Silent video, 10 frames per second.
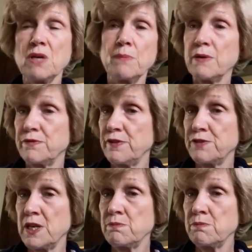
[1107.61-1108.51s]
about
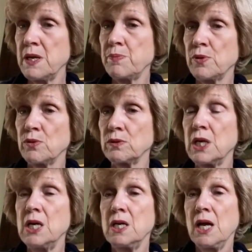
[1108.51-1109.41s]
15 people
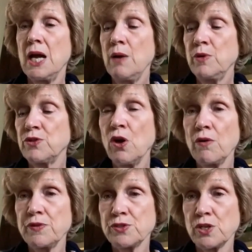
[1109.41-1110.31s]
with an
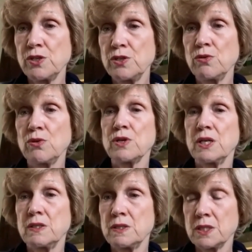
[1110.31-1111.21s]
office in New York
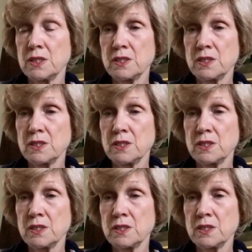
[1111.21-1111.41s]
and